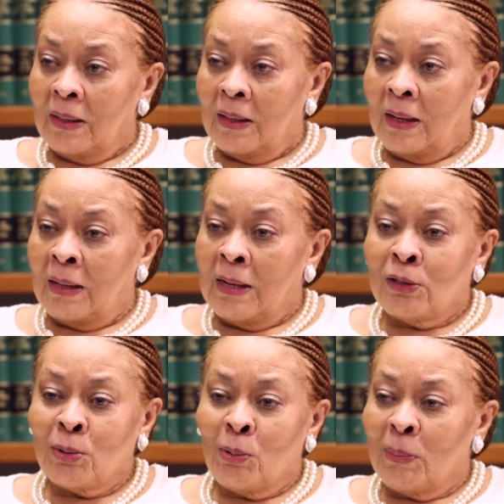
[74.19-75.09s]
And they
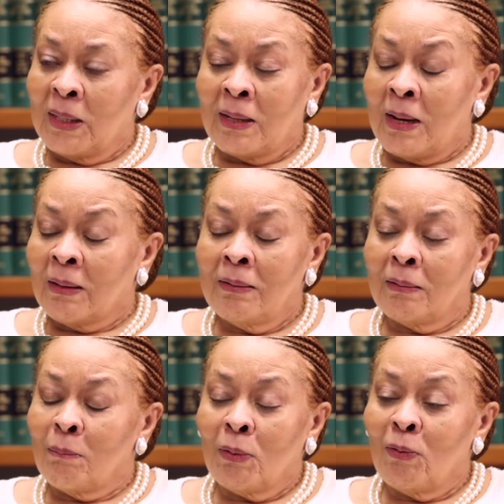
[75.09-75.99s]
told me that I couldn't
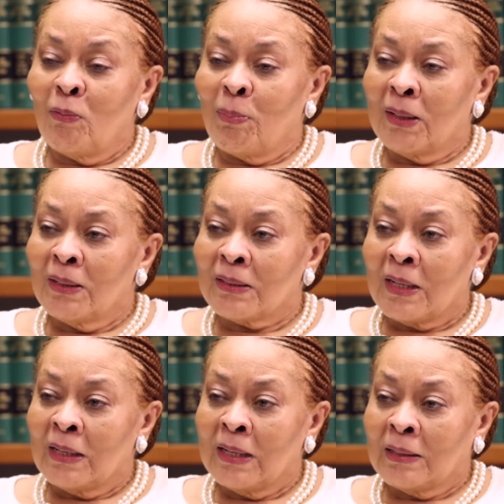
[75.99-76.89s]
move because
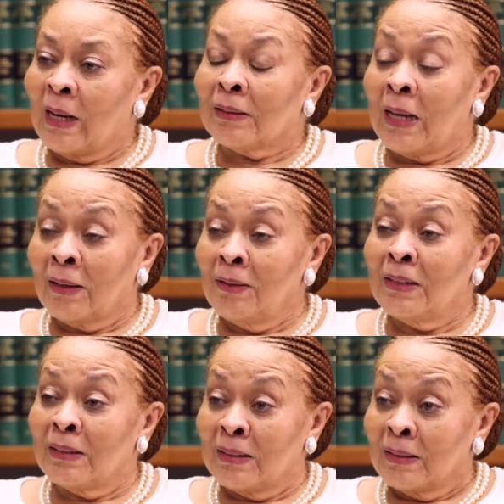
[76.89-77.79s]
I
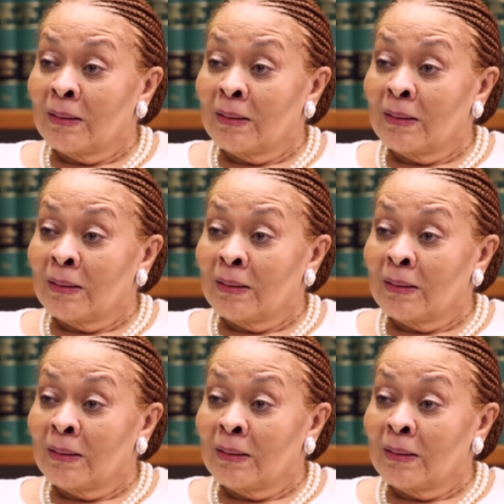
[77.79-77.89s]
couldn't